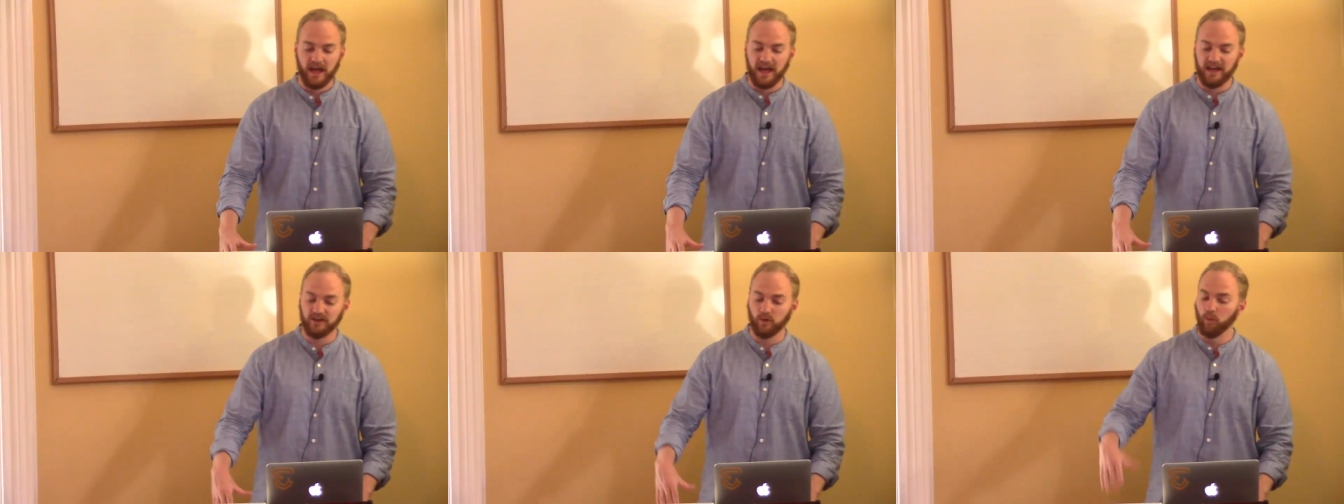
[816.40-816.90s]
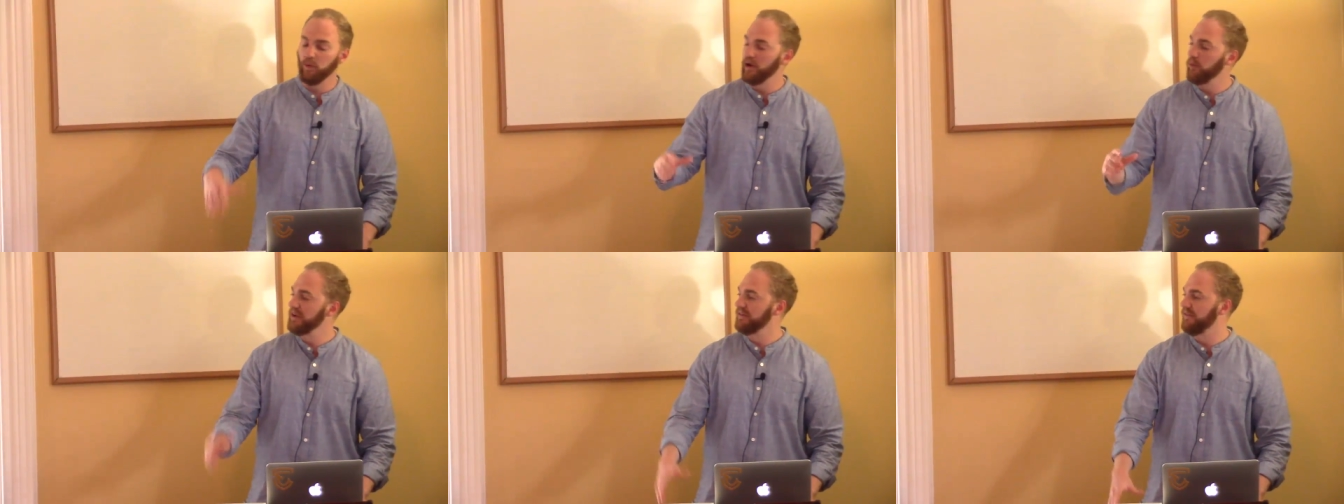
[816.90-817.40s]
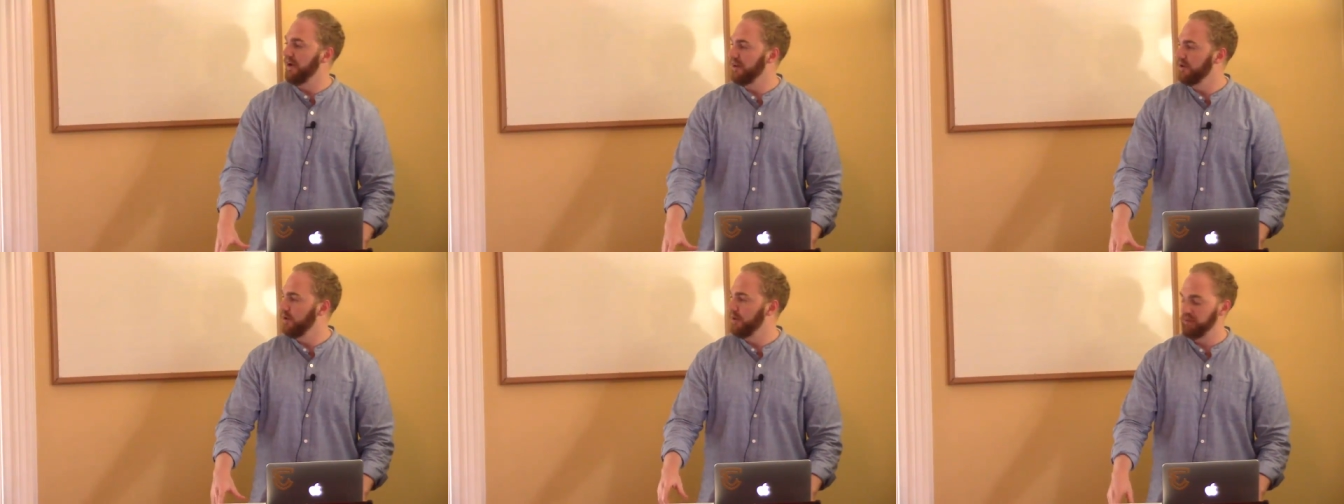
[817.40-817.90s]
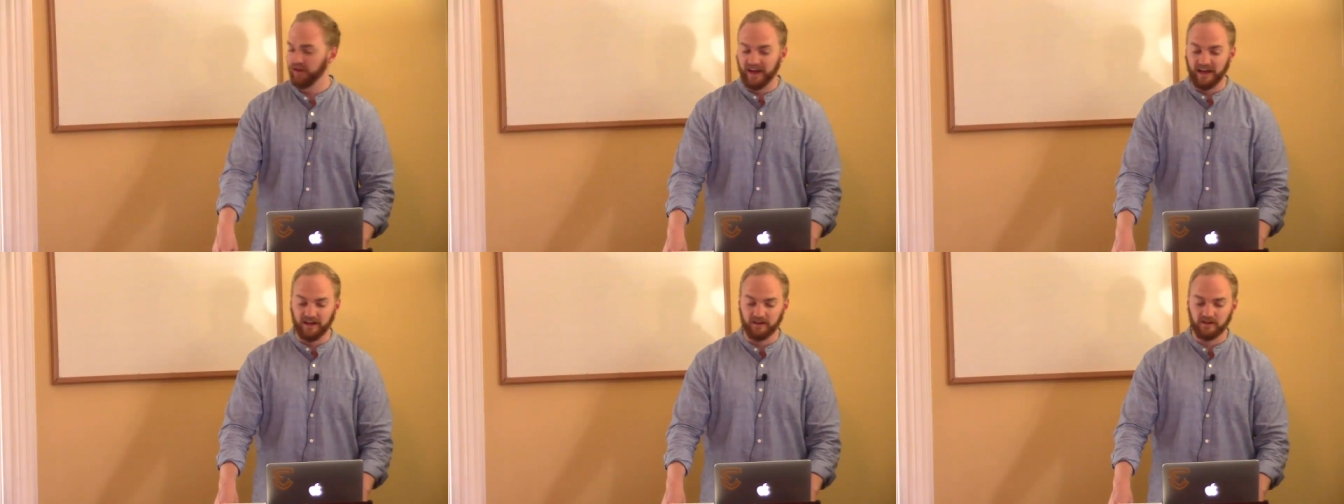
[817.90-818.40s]
And will we follow a
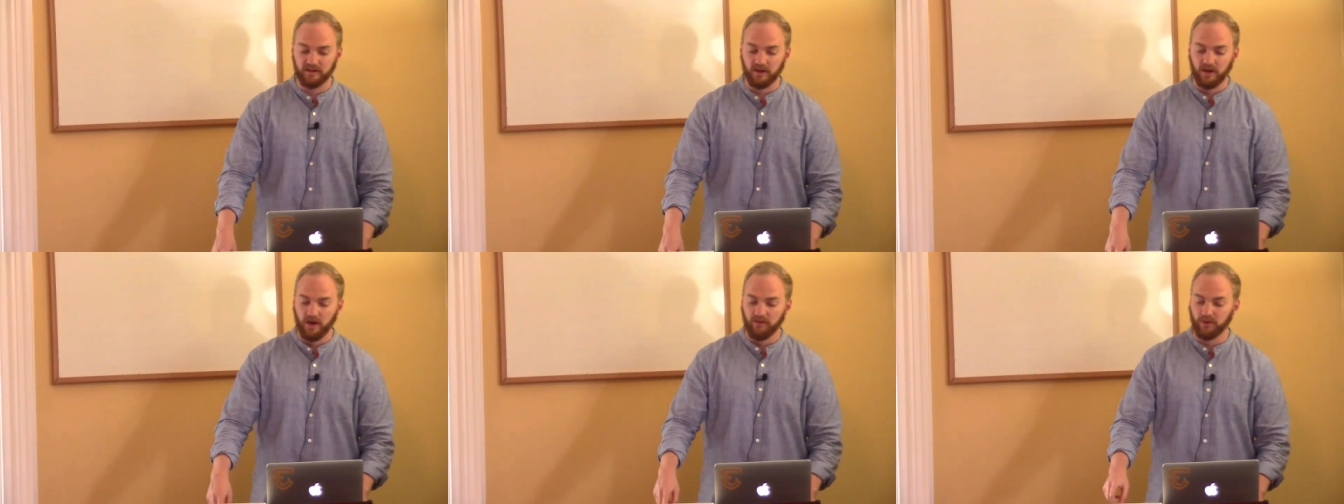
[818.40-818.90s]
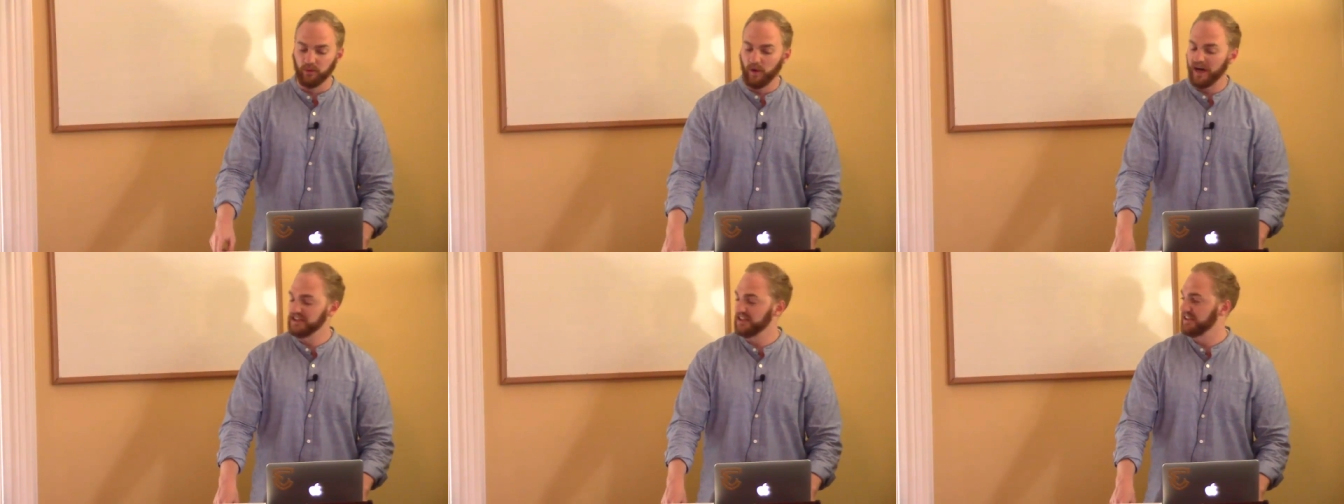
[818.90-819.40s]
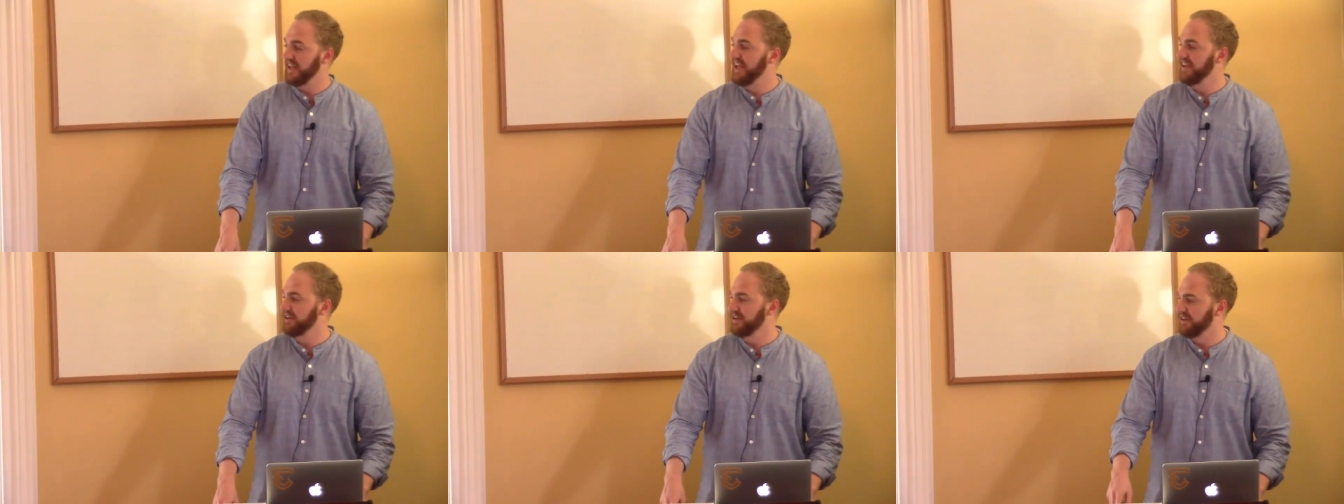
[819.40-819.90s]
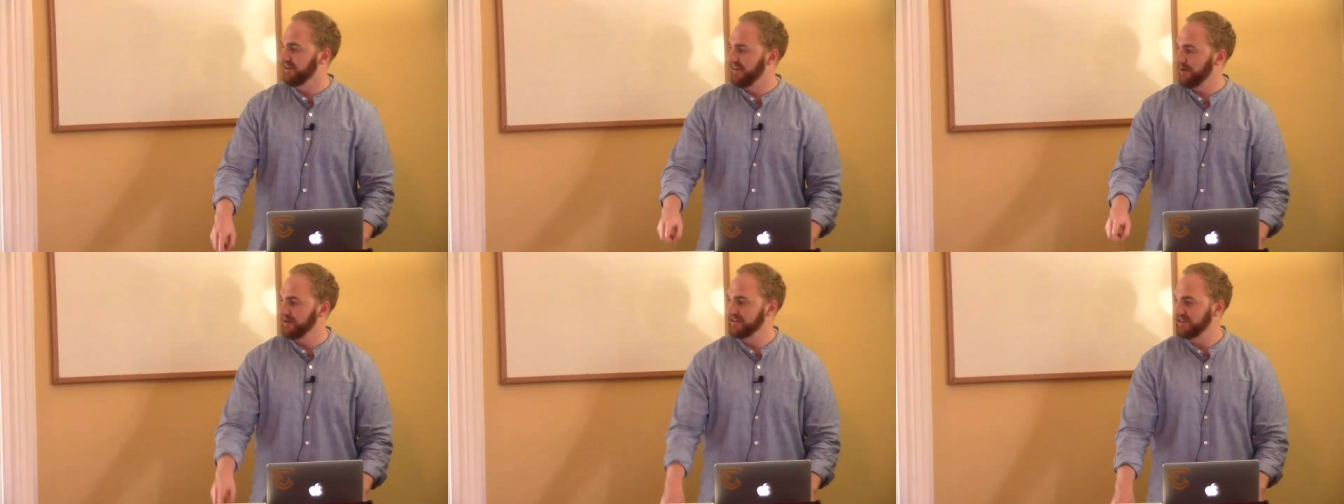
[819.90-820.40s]
plan for righteous anger
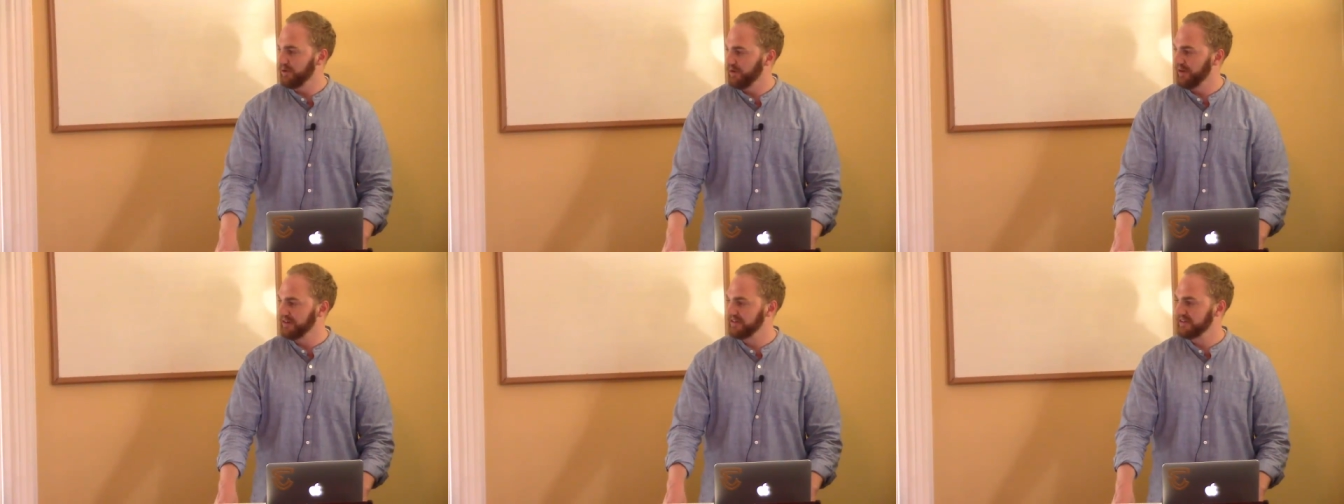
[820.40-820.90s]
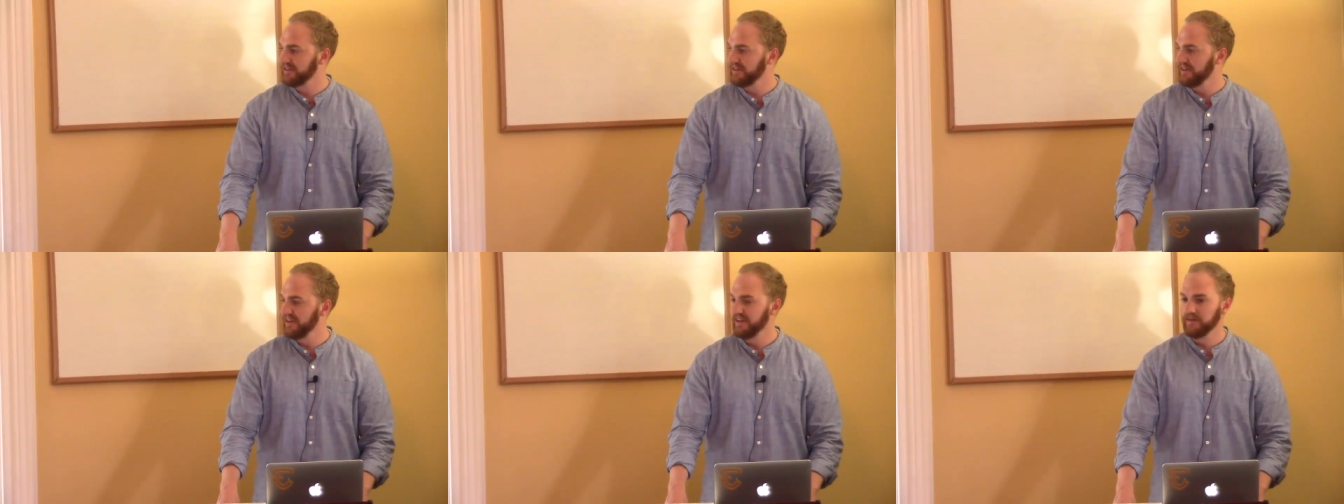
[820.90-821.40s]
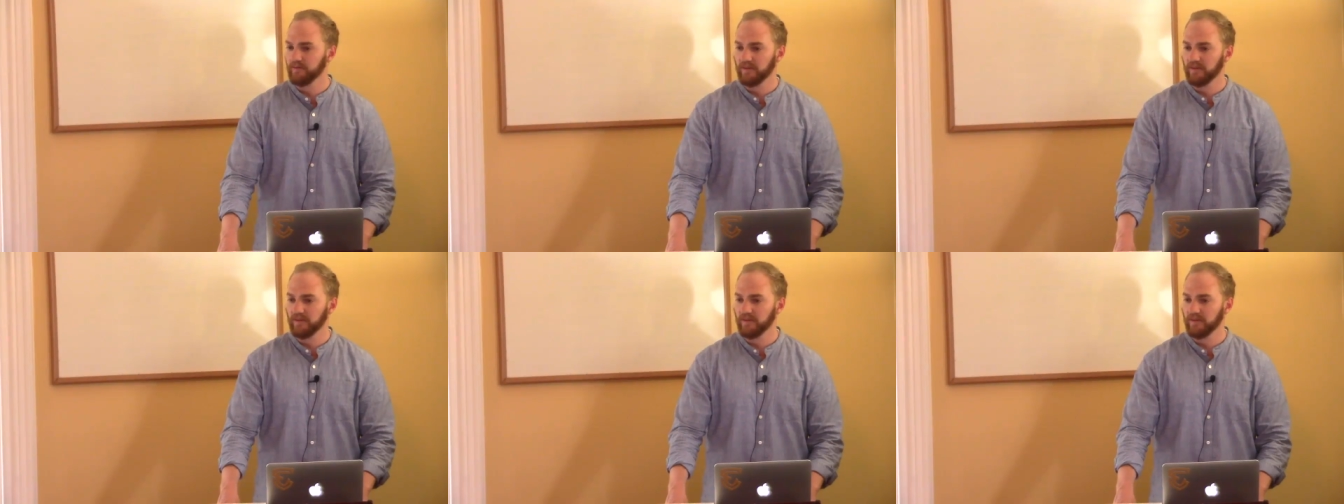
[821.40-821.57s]
that restores? Amen.